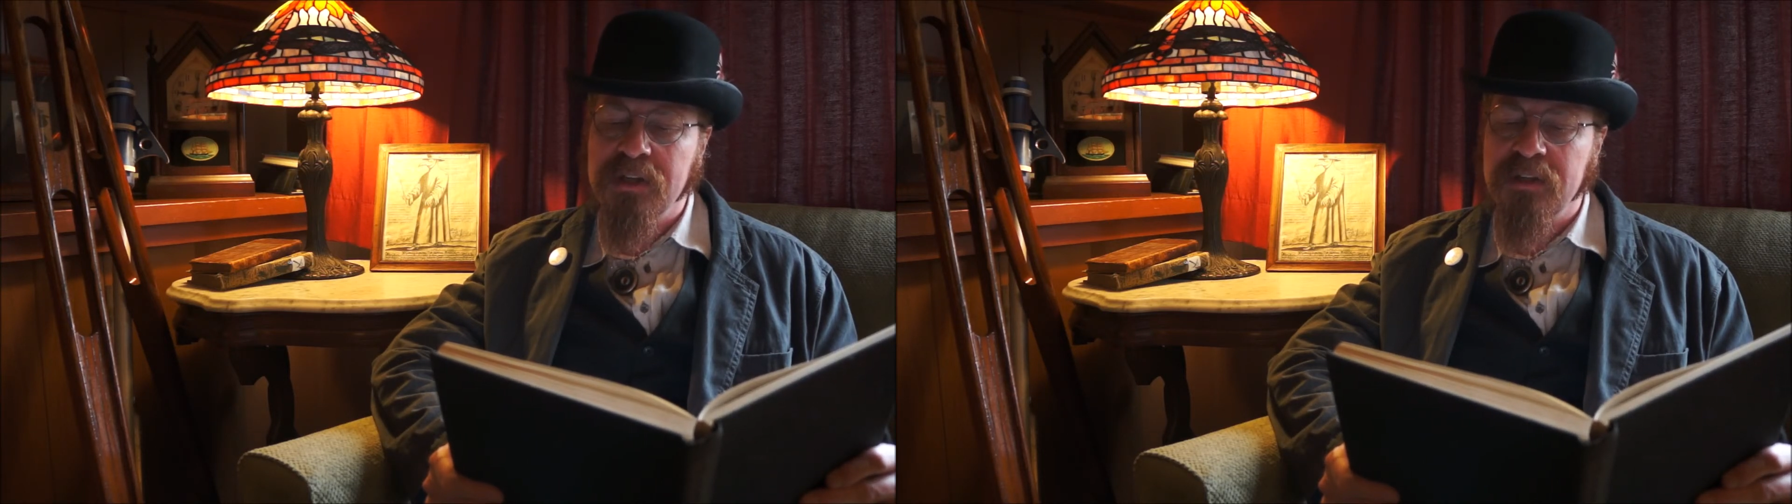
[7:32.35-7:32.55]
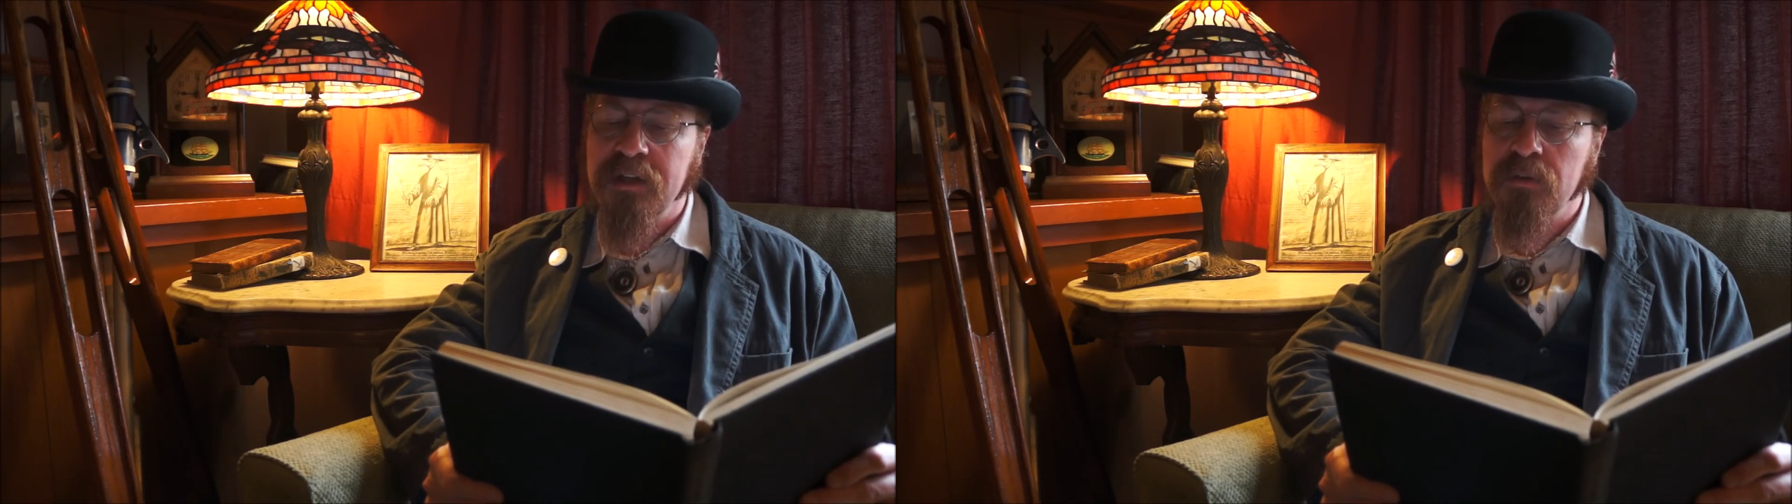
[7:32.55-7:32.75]

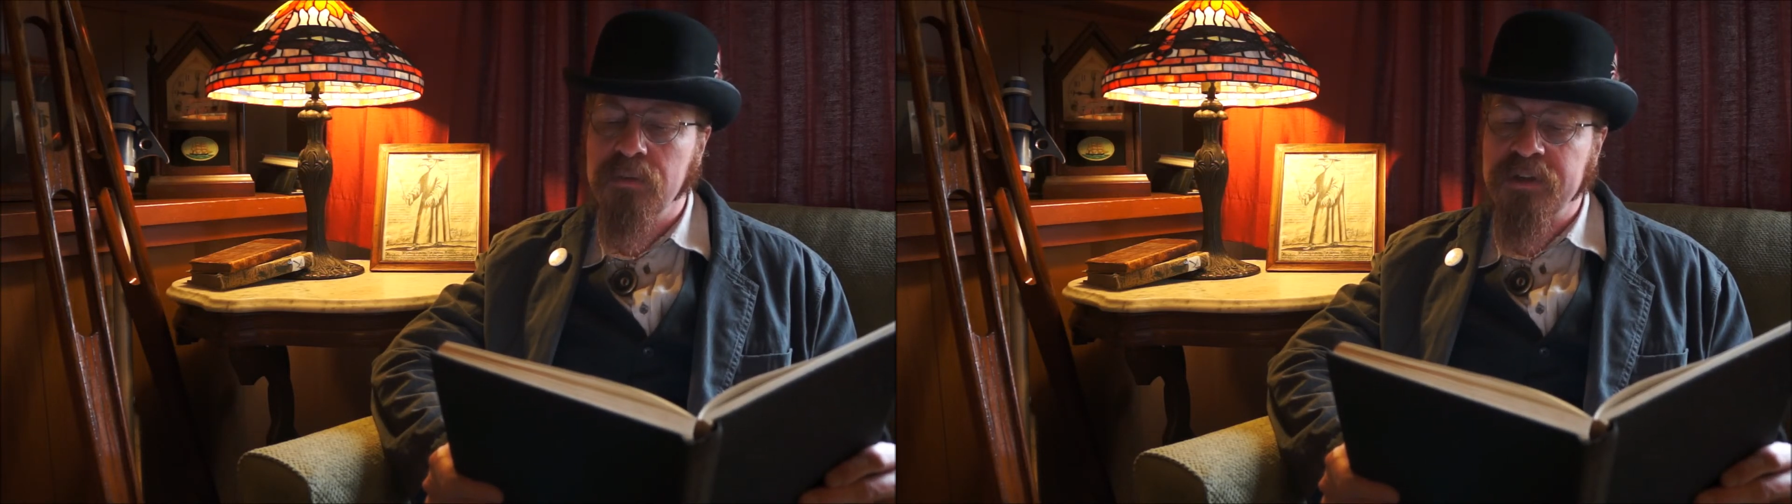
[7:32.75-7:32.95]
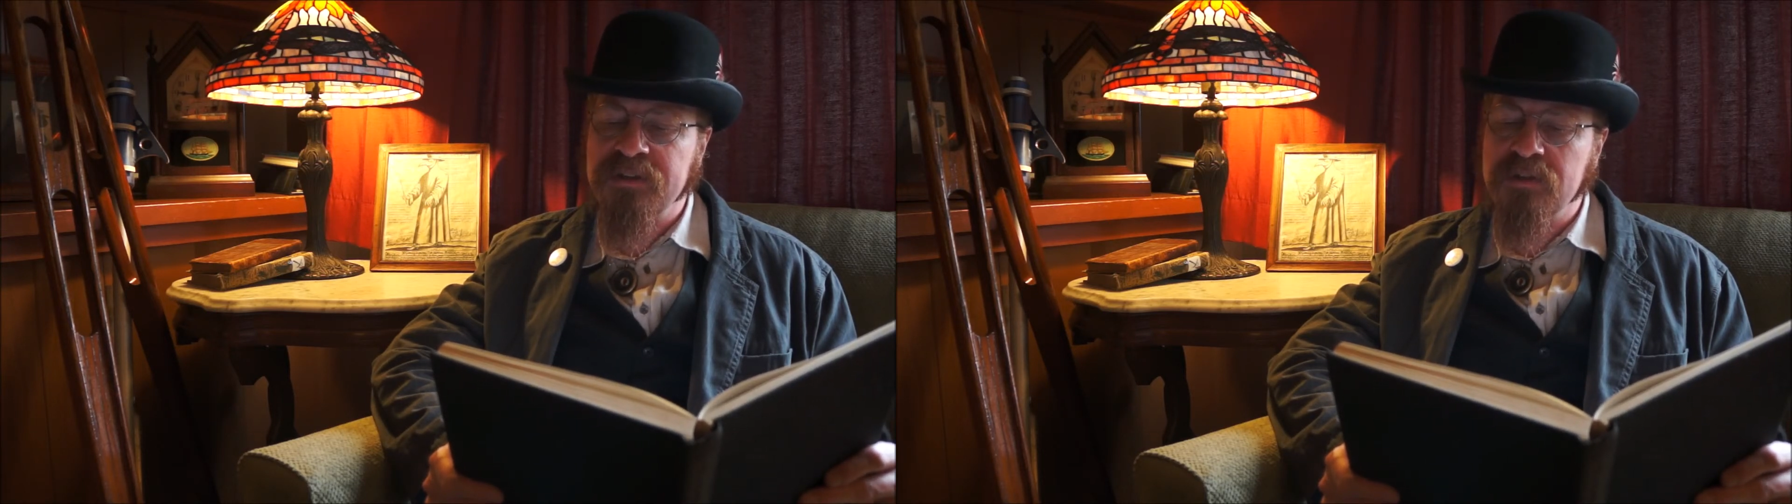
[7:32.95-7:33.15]
tell
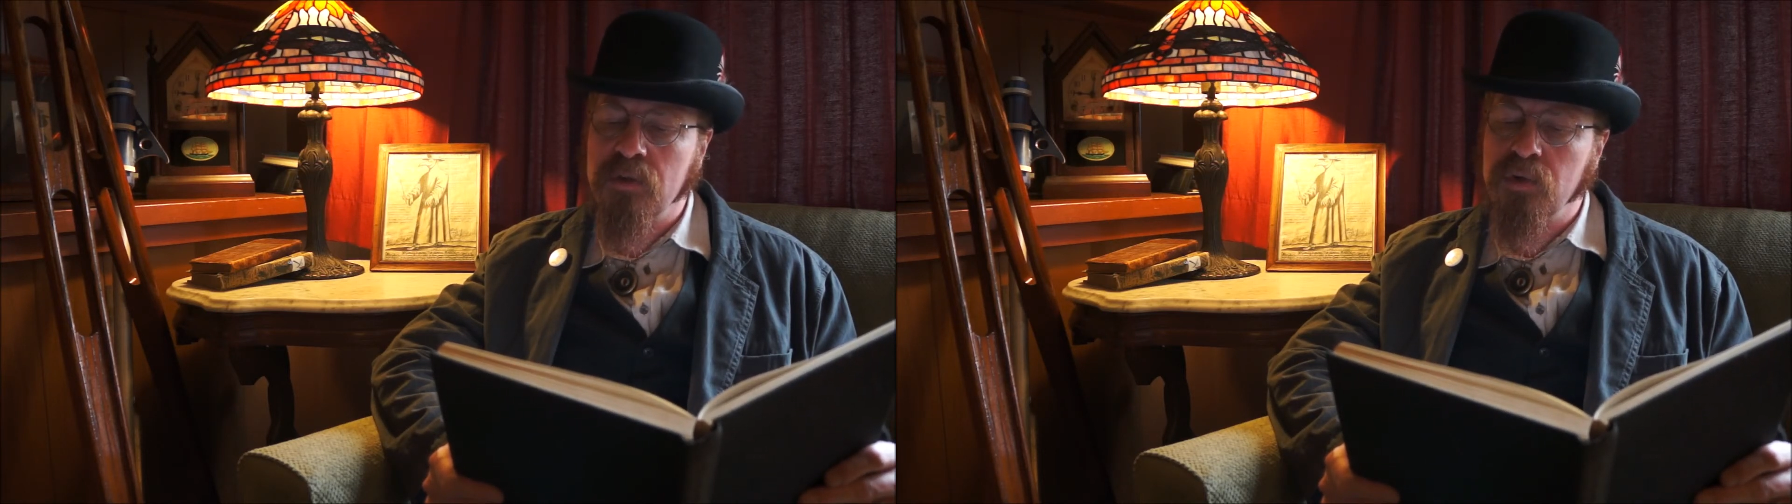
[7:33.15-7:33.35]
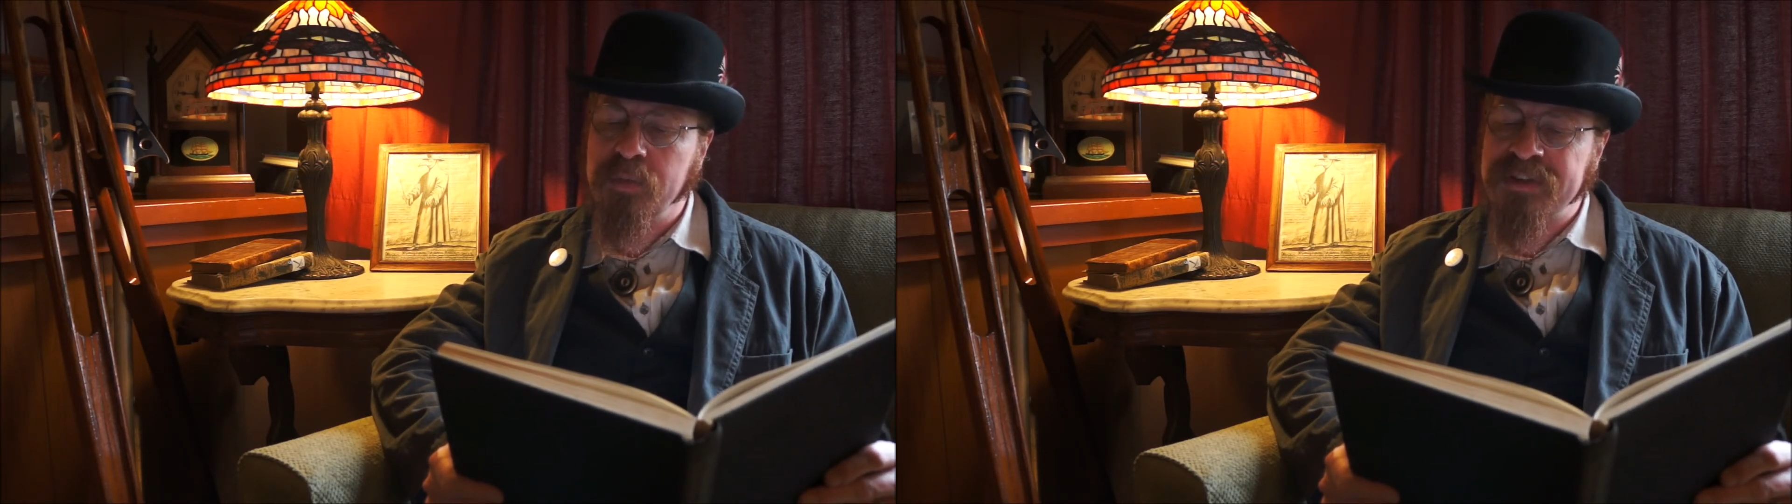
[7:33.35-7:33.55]
this
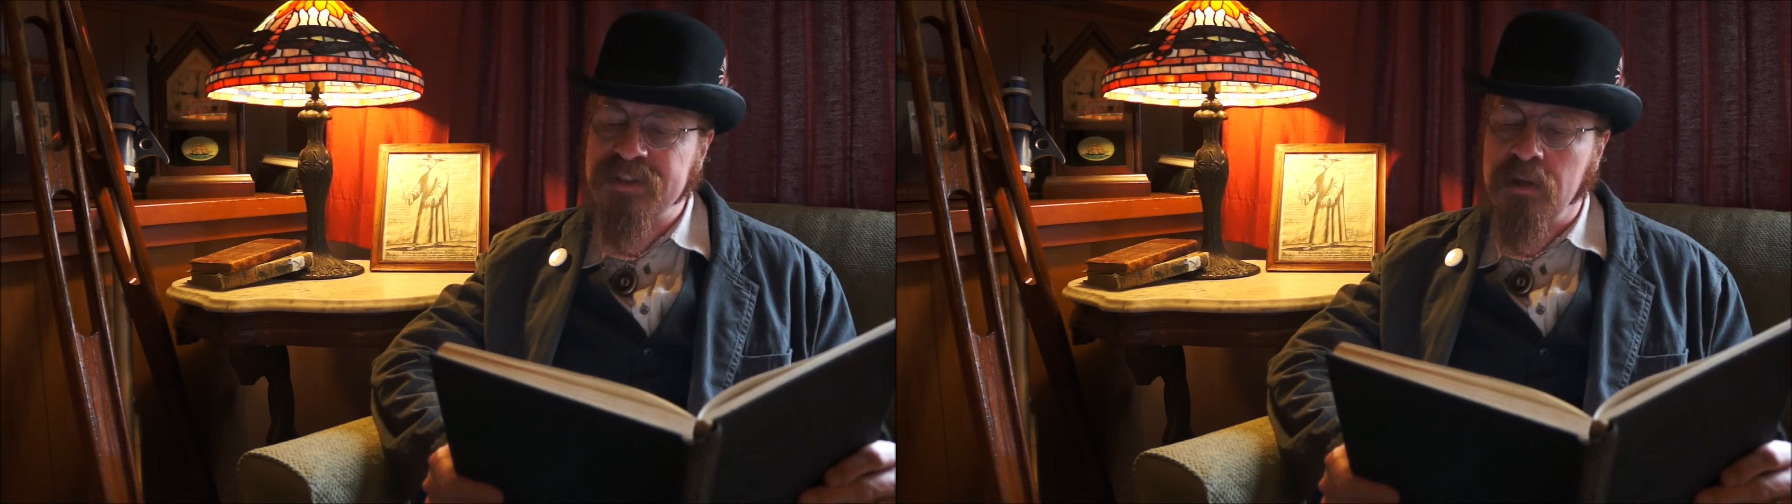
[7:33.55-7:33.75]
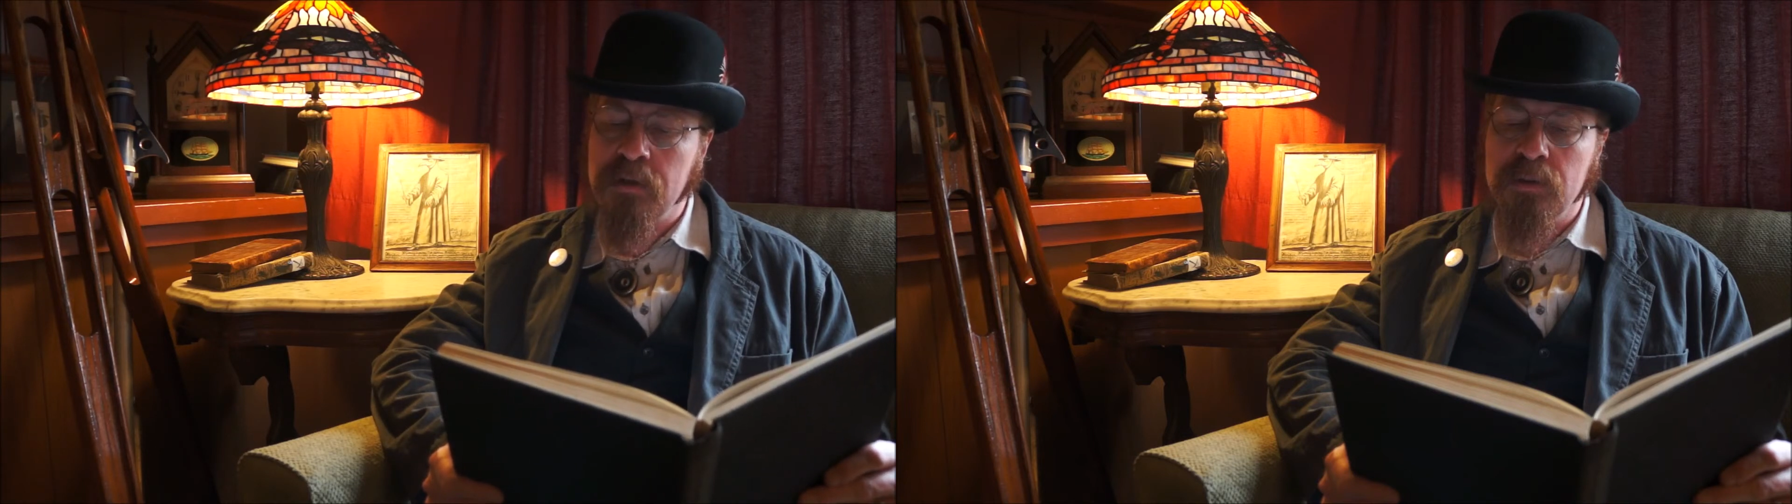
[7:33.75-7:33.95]
soul with
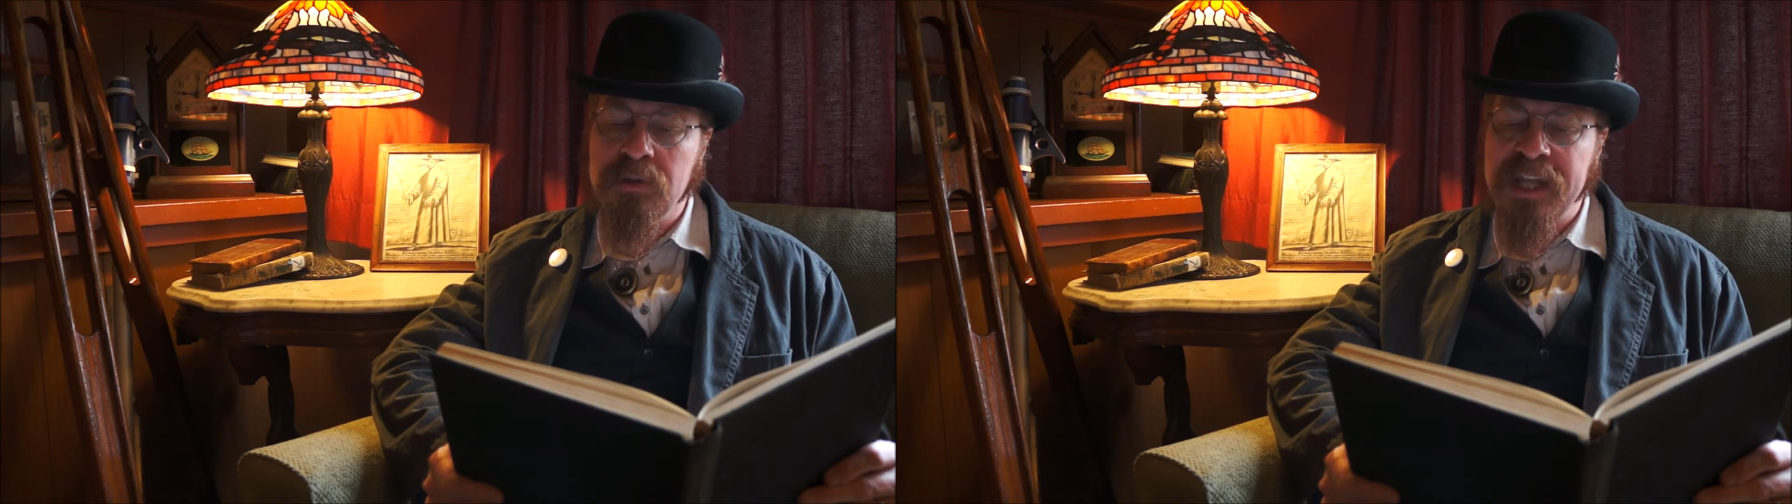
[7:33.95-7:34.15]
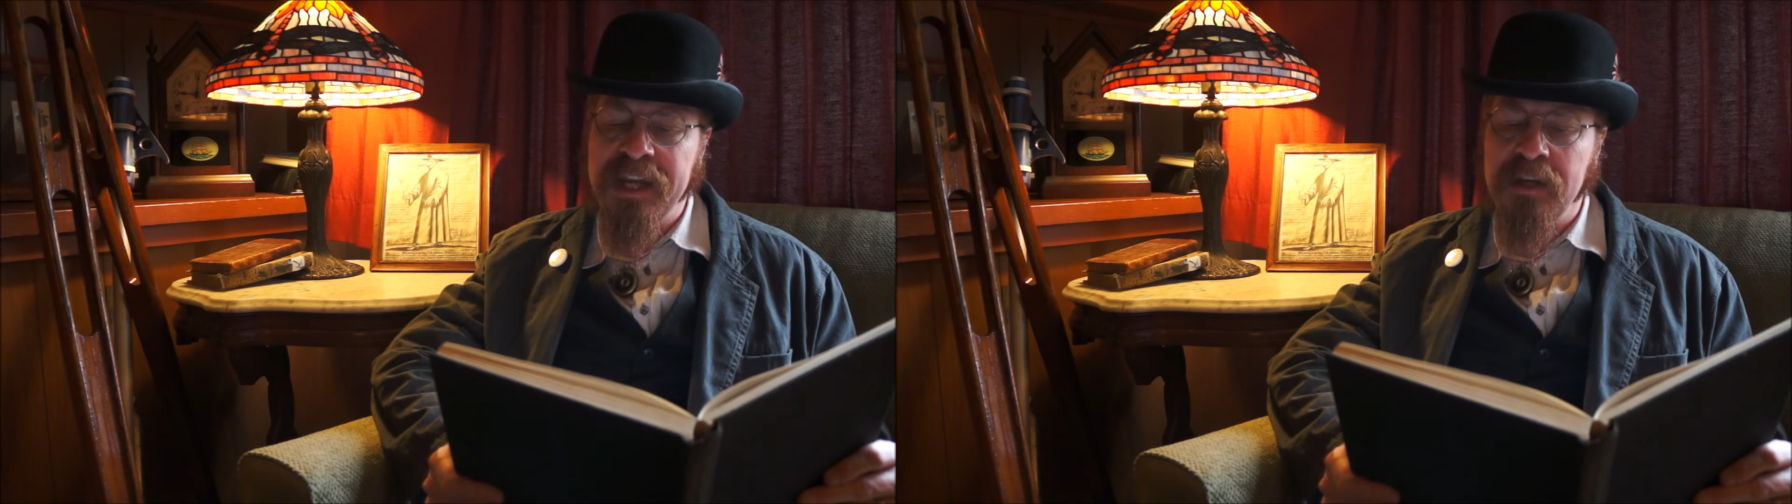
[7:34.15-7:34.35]
sorrow
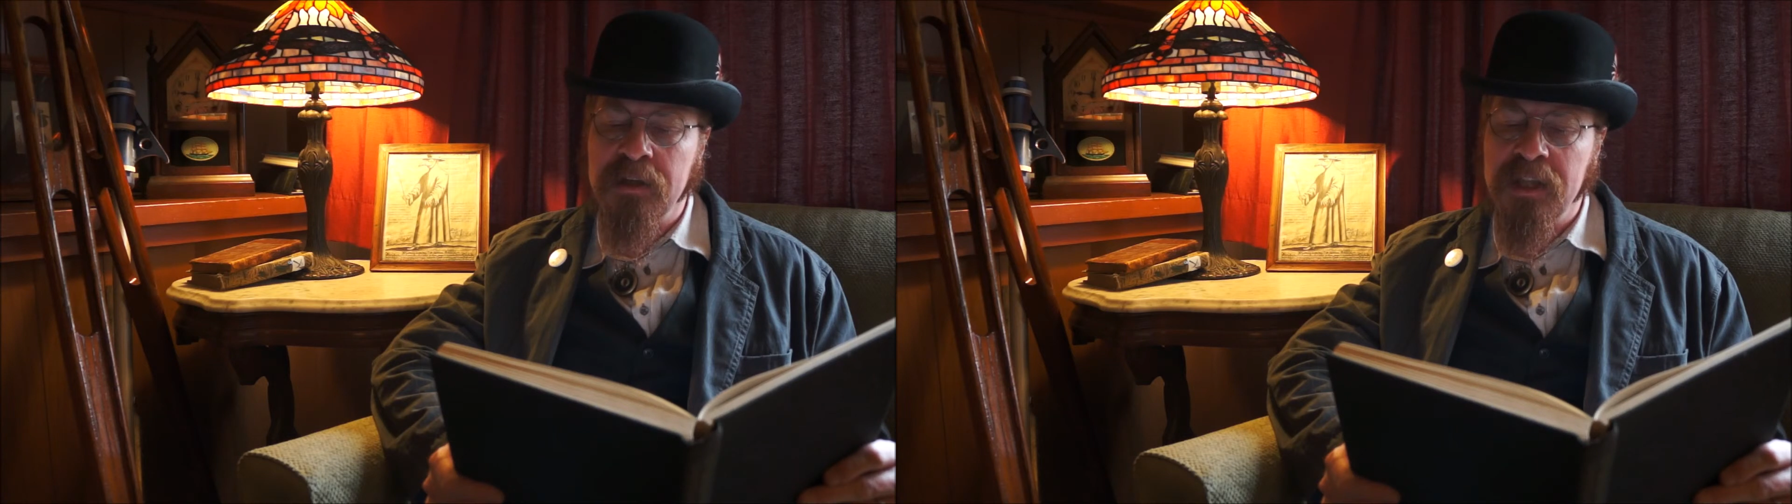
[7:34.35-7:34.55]
laden,